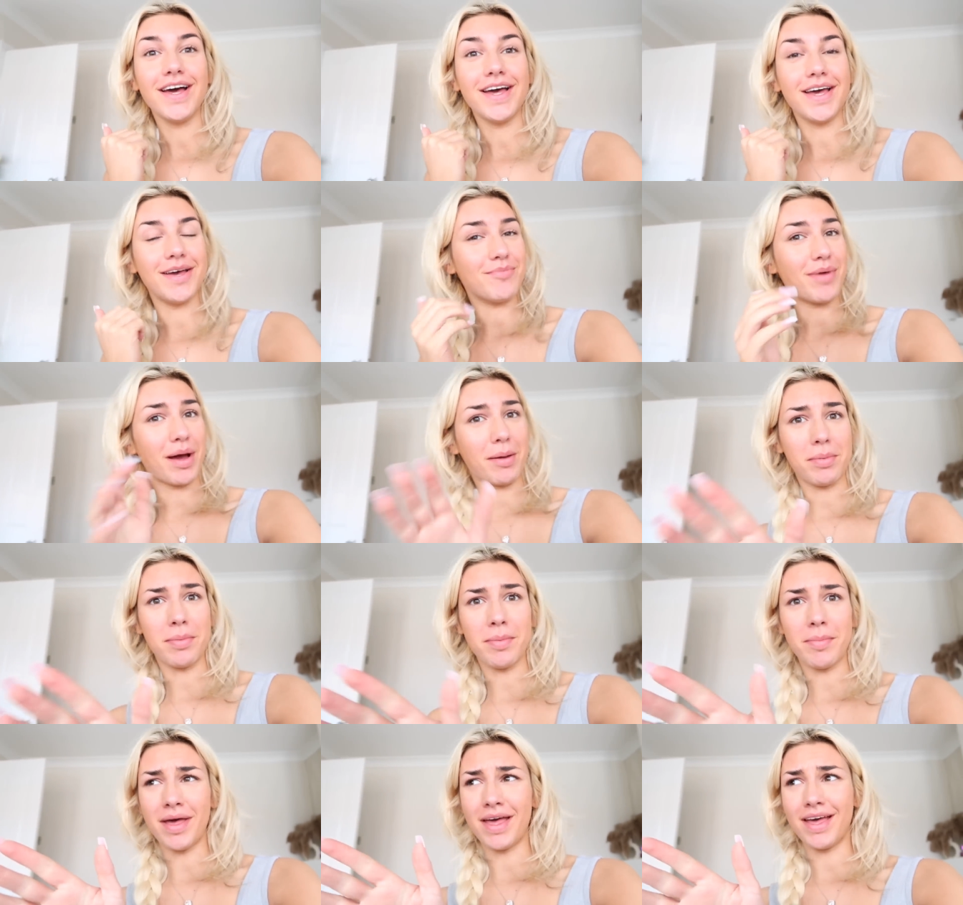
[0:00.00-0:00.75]
It might
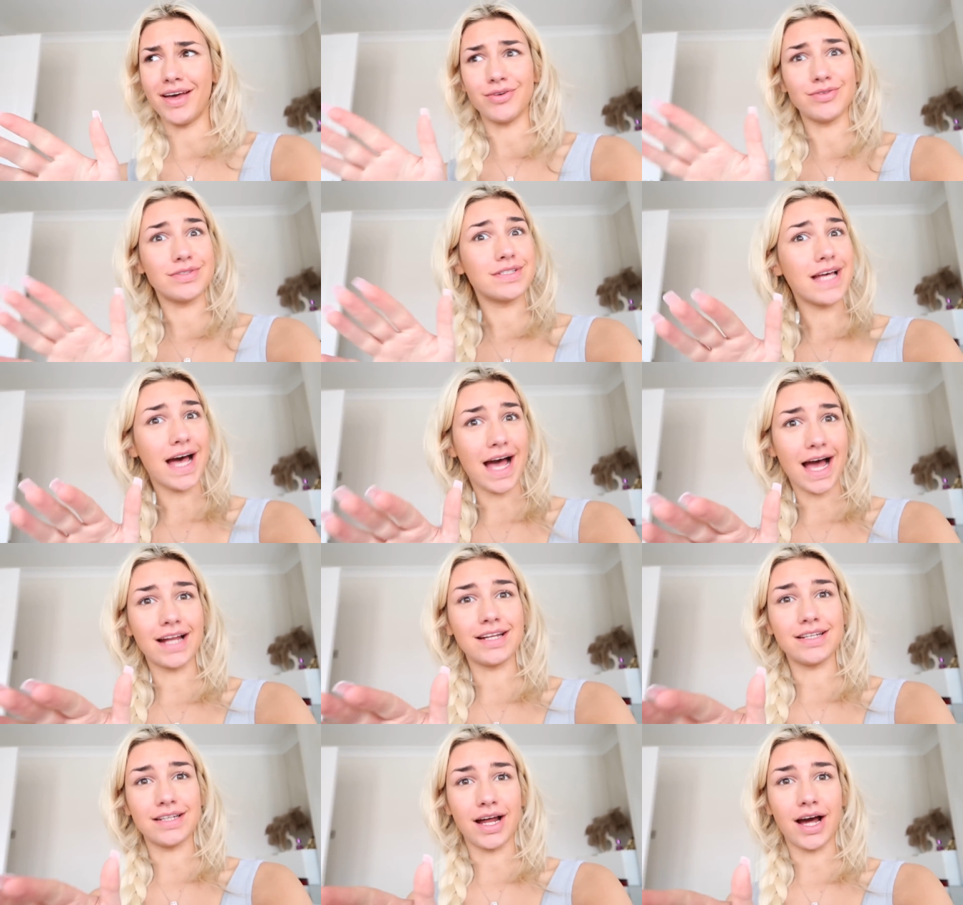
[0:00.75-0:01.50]
be a bit
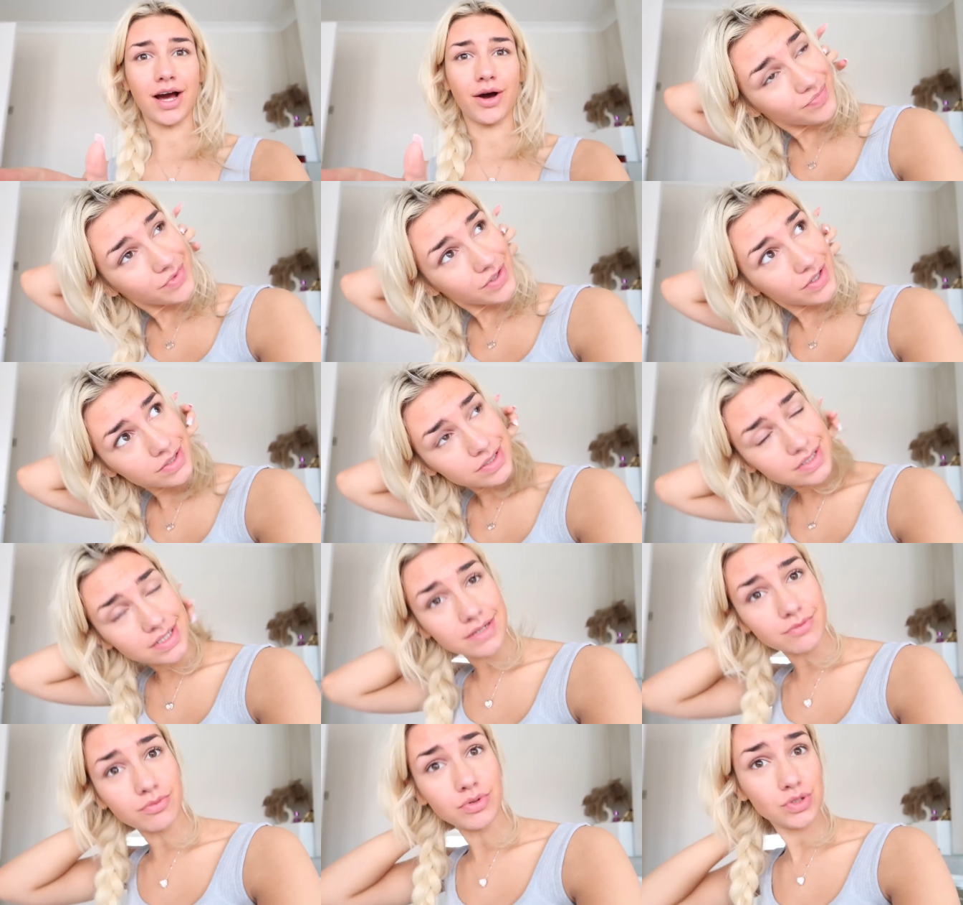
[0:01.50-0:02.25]
untidy now
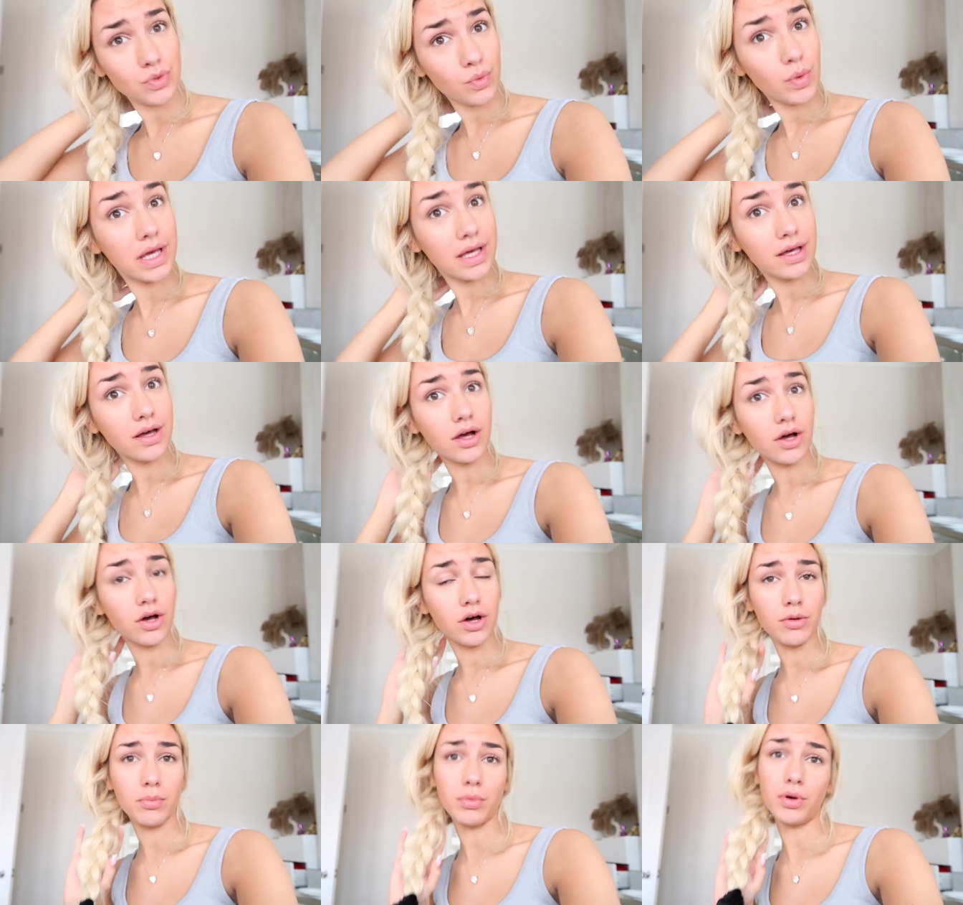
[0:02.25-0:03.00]
because it was a week
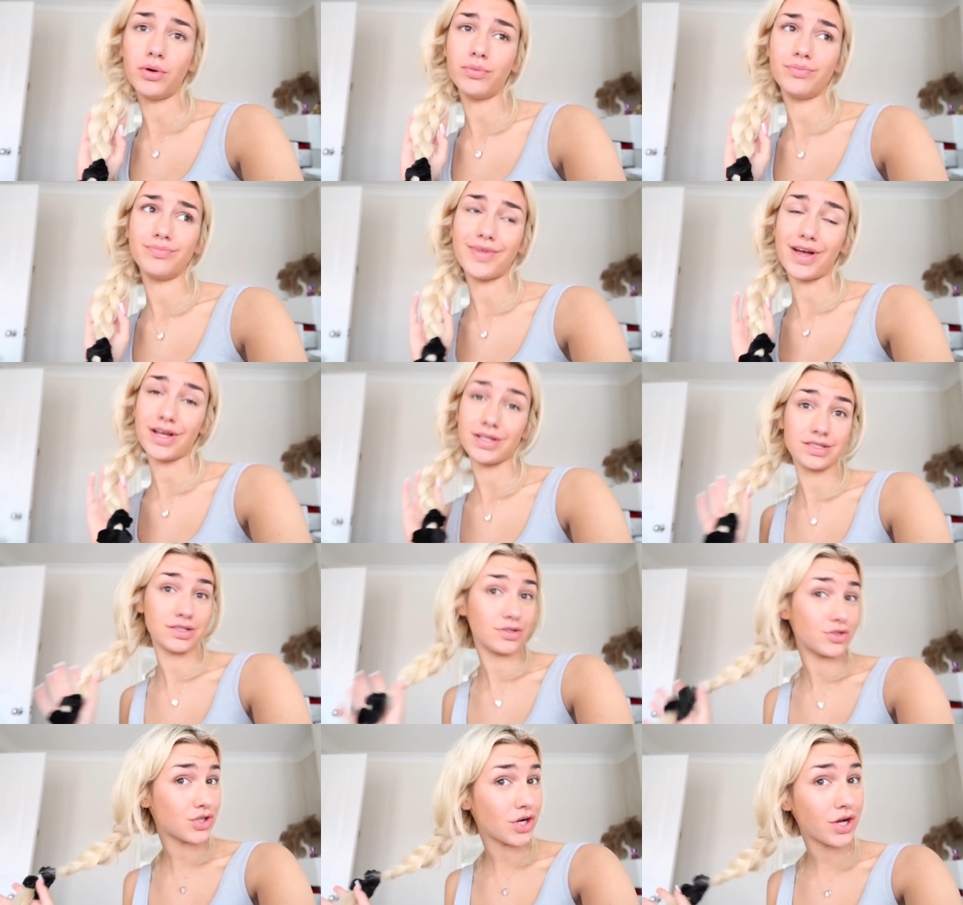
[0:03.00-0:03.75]
ago but I'll
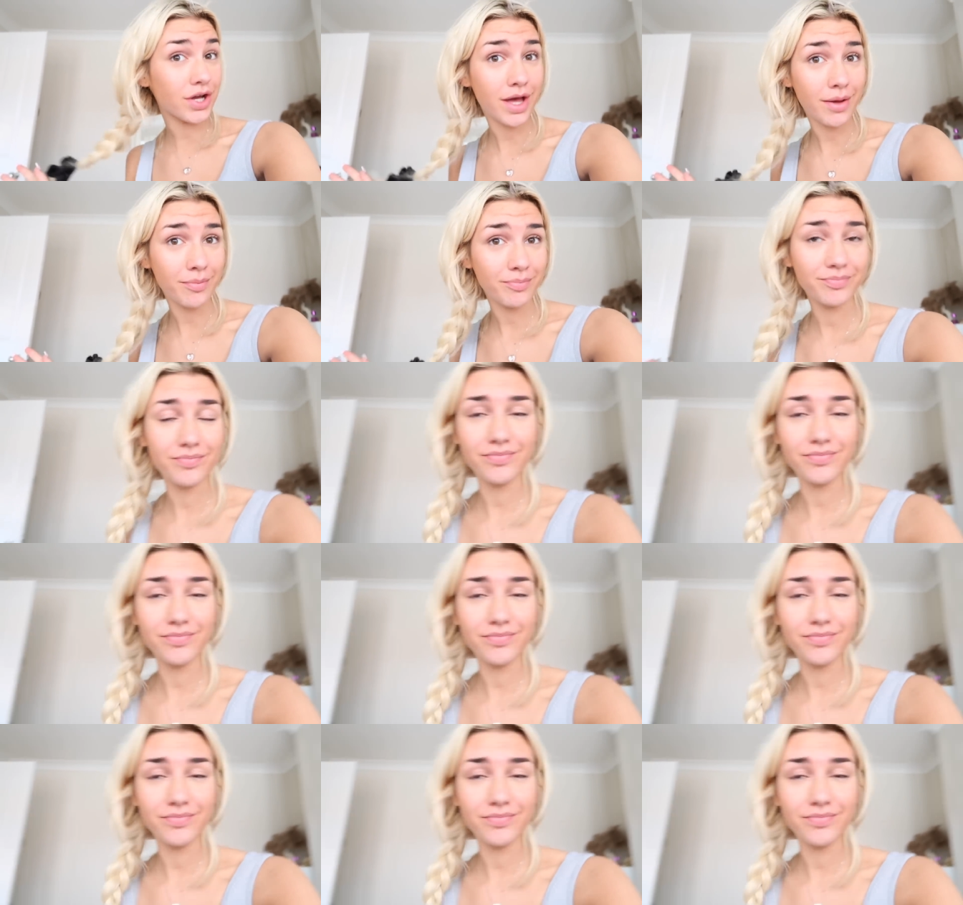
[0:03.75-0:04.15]
still show you.